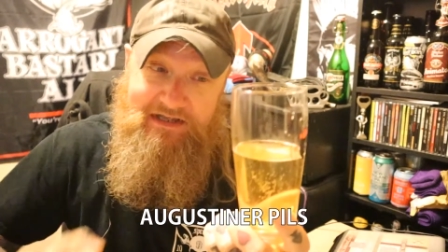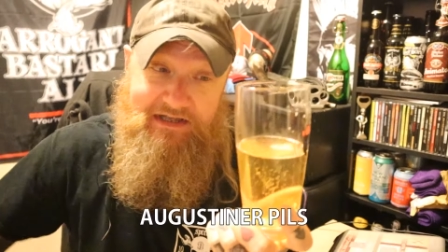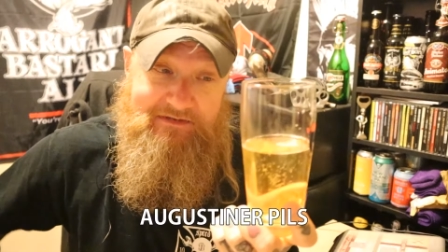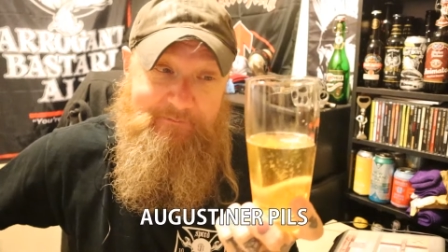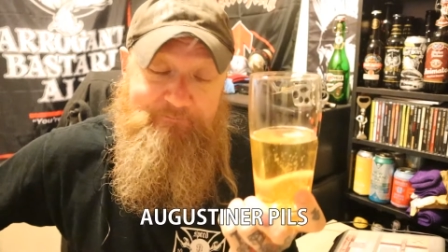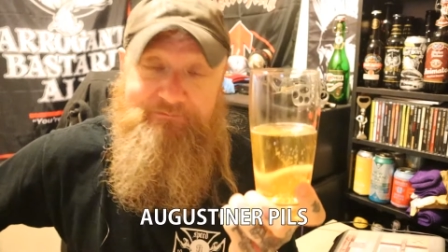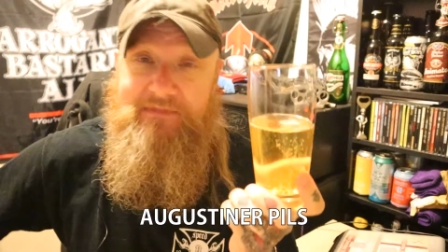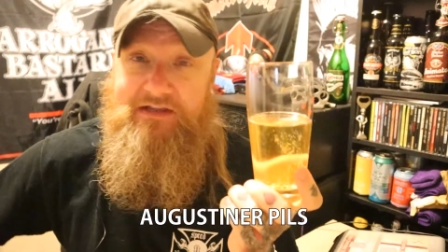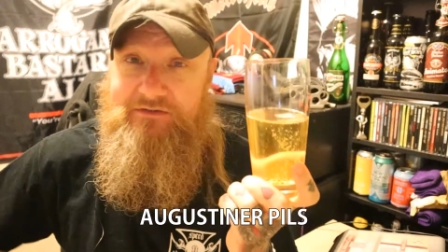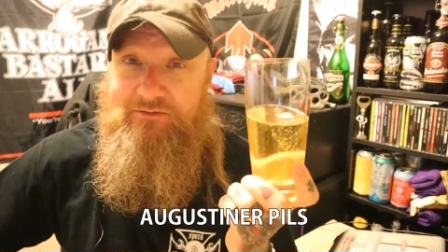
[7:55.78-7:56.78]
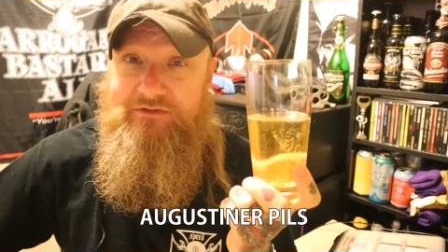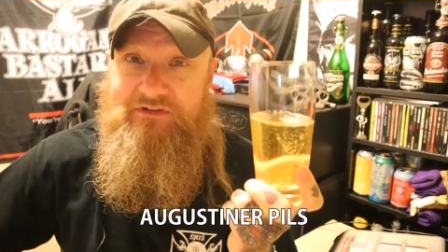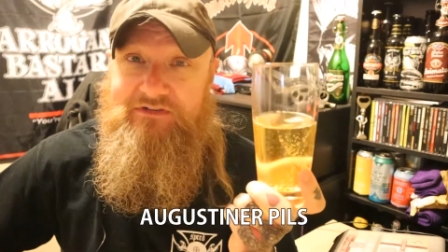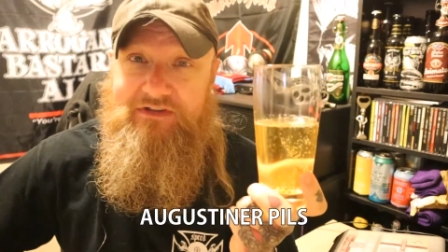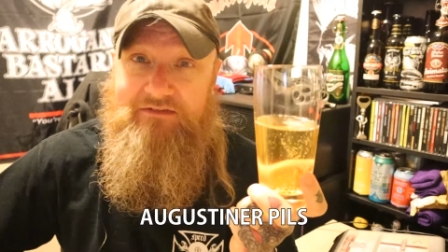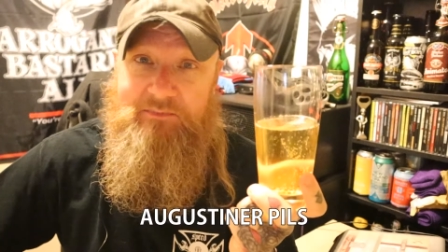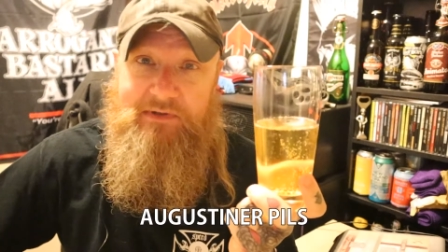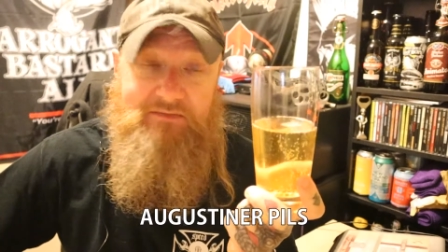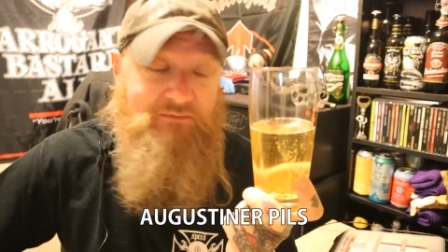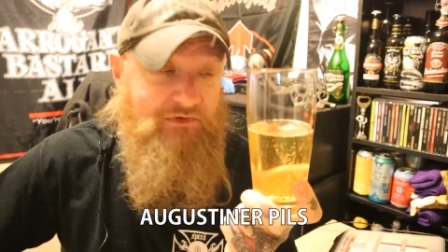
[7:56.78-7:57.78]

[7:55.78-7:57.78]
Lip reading: And as long as this stuff's being